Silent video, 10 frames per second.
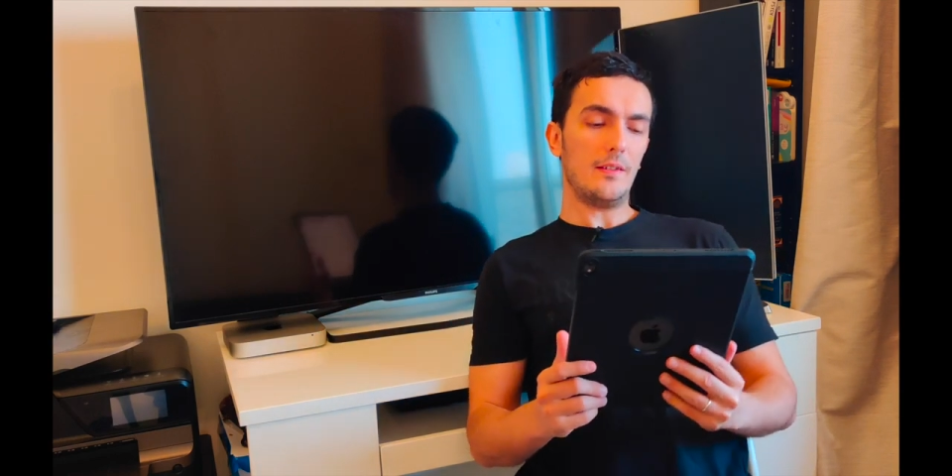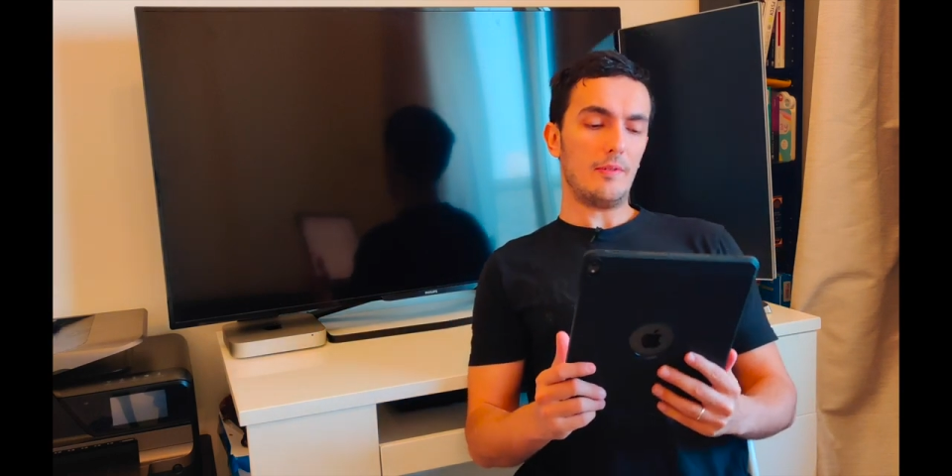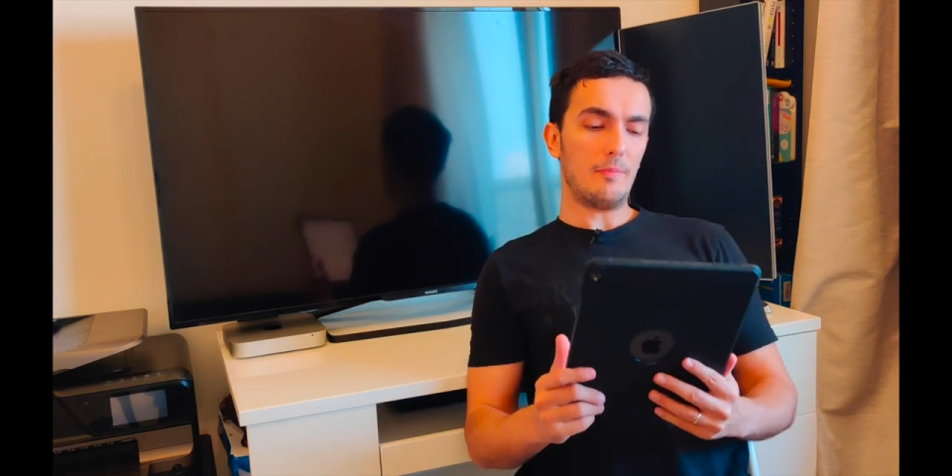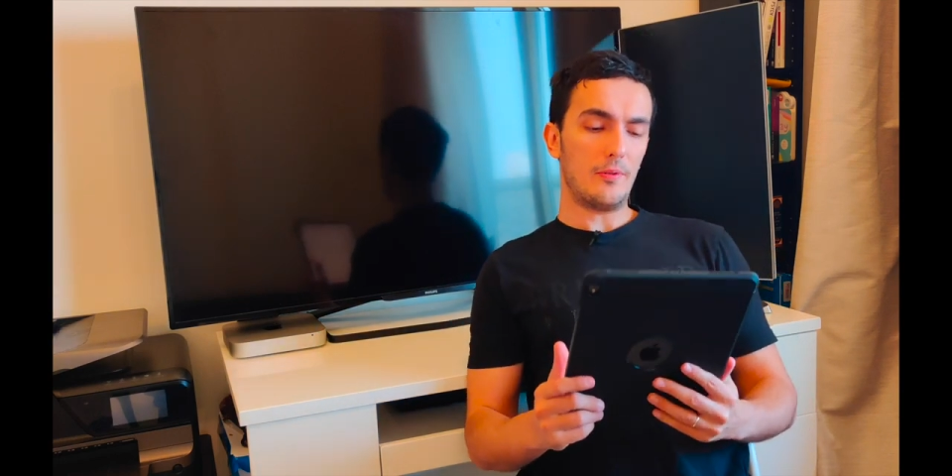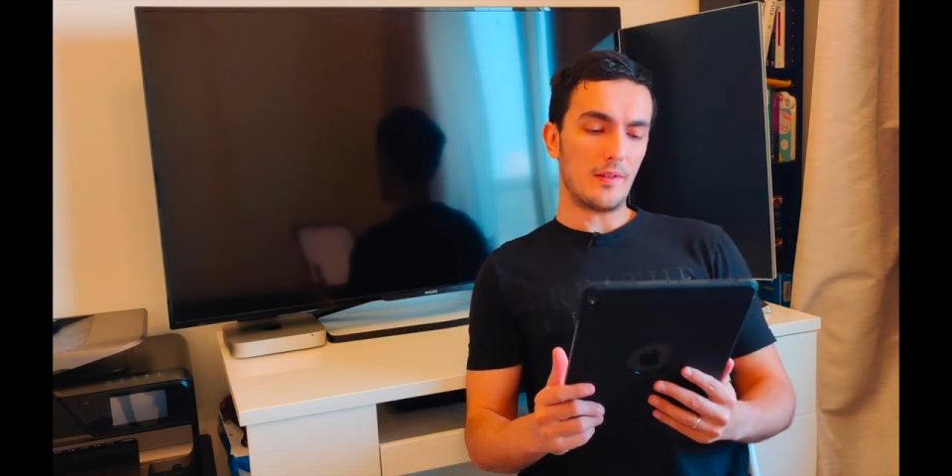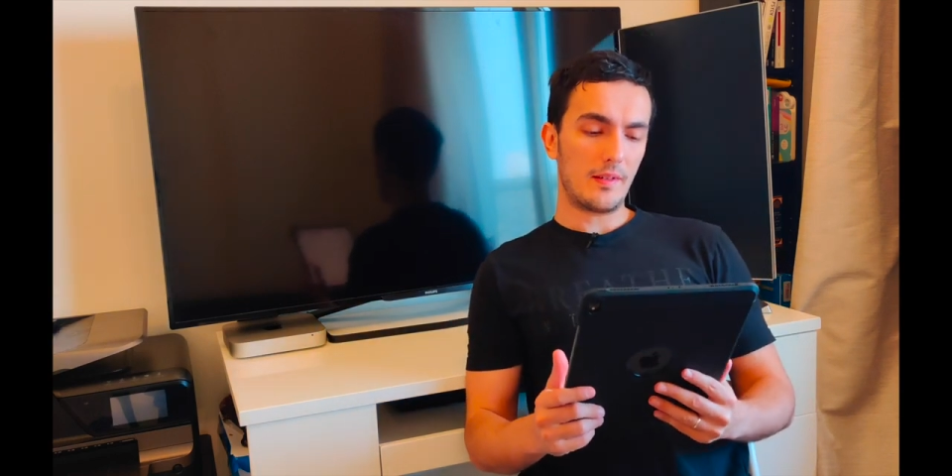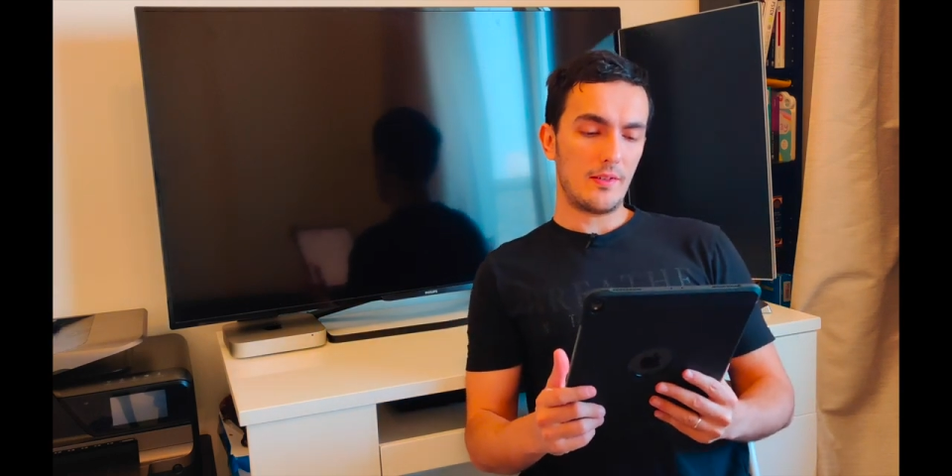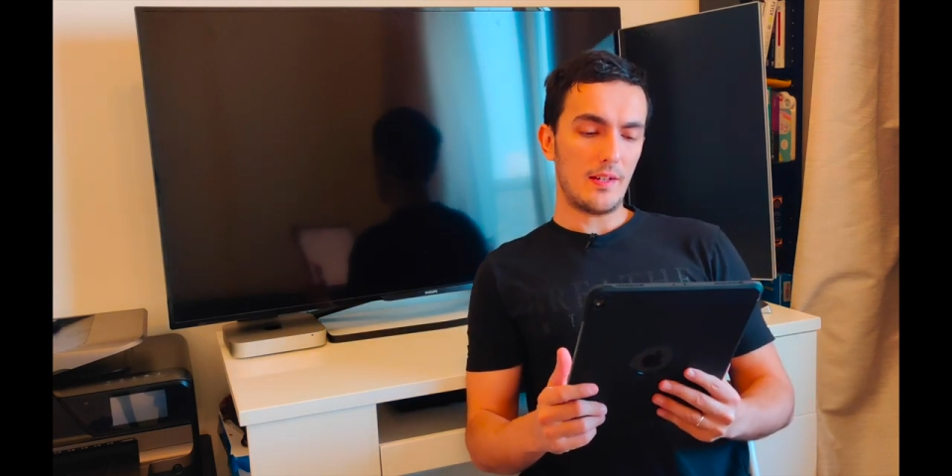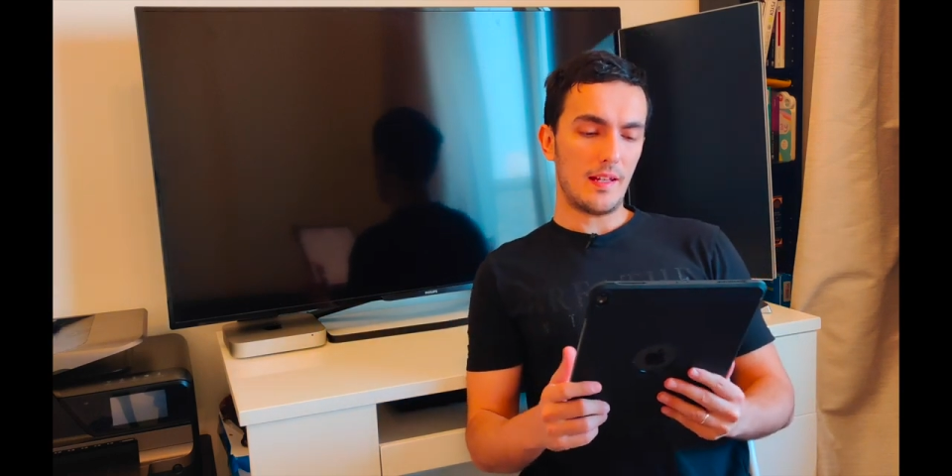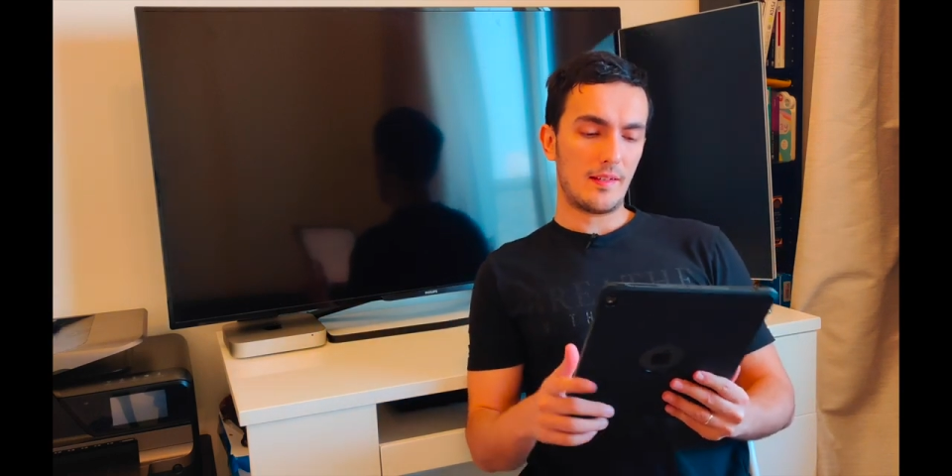the report
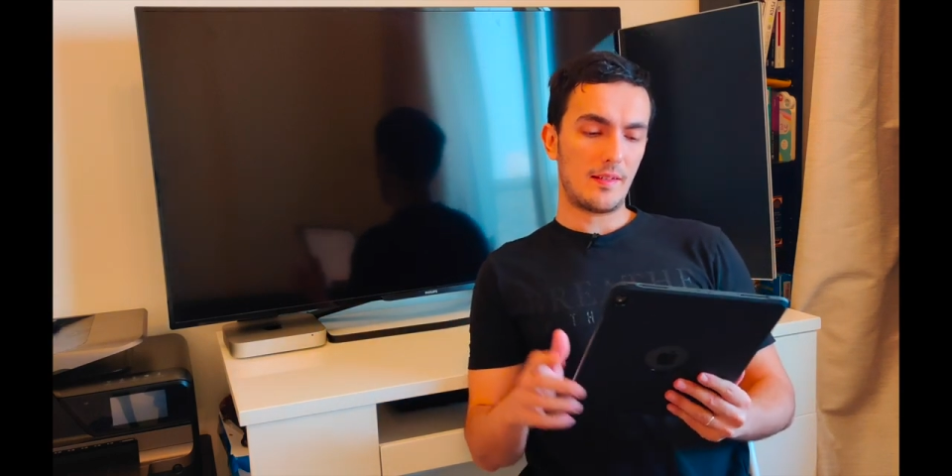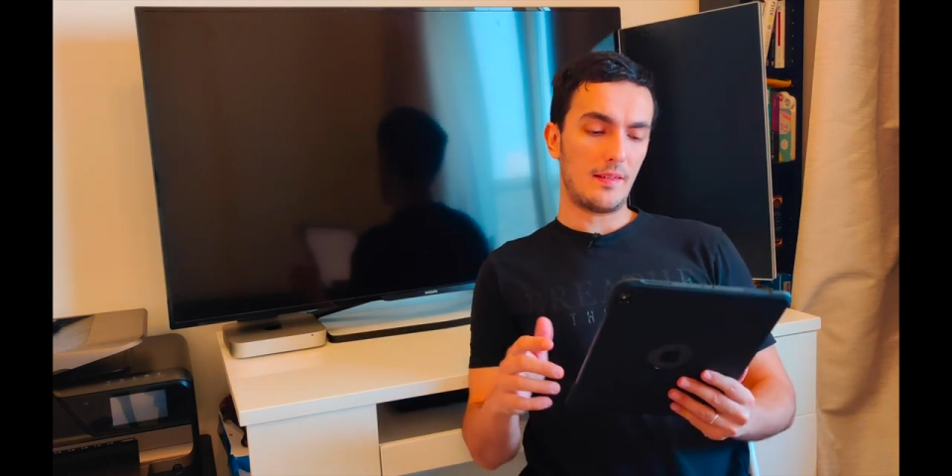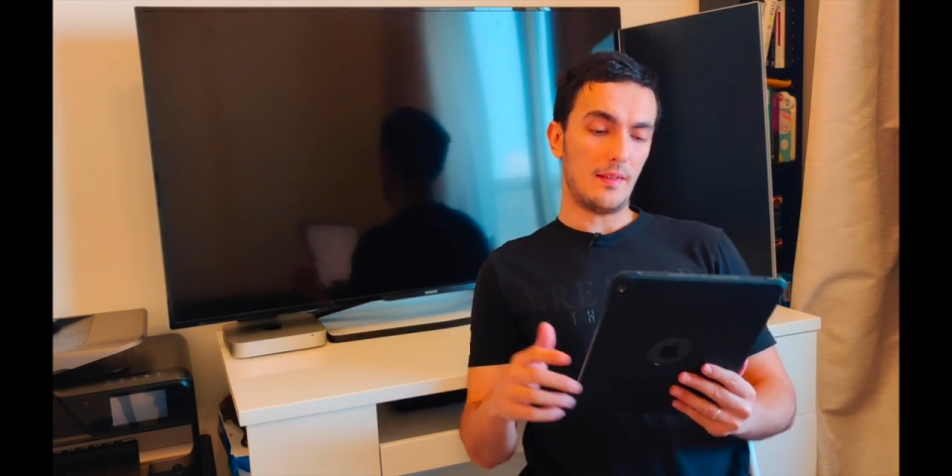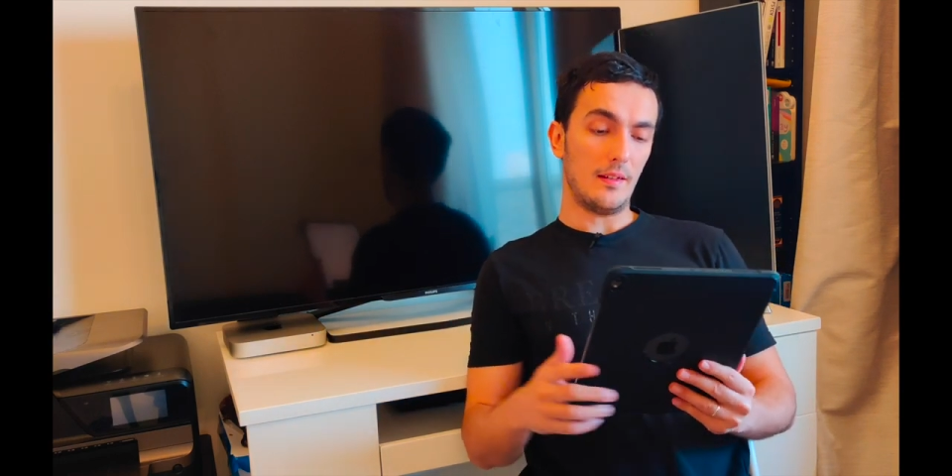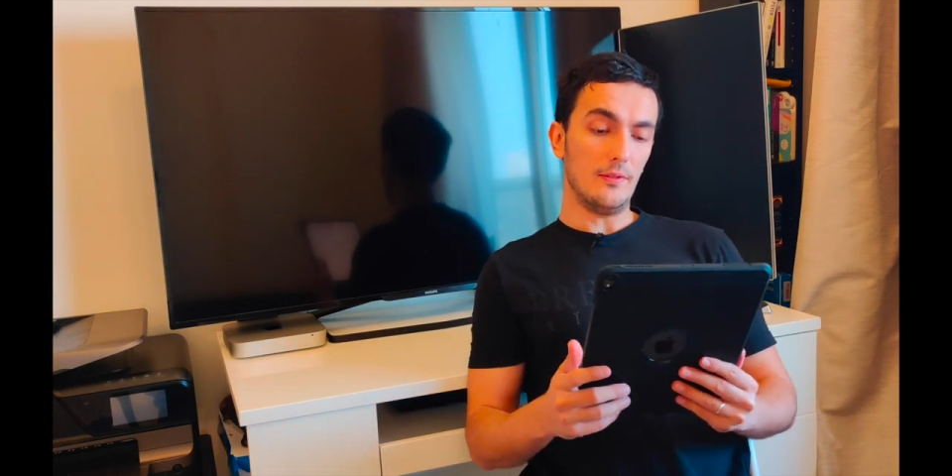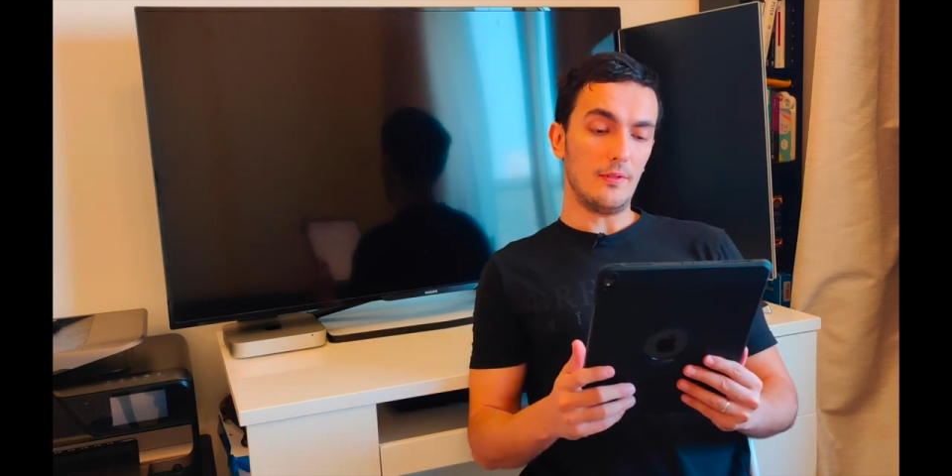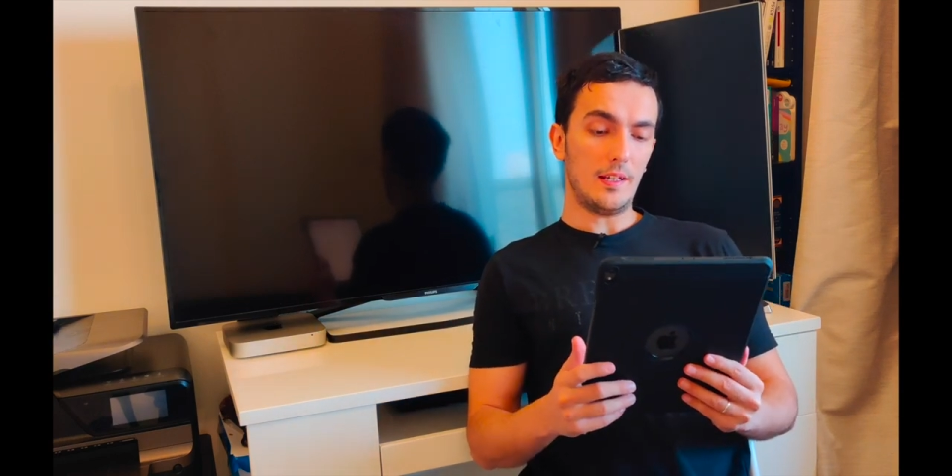suggests that the new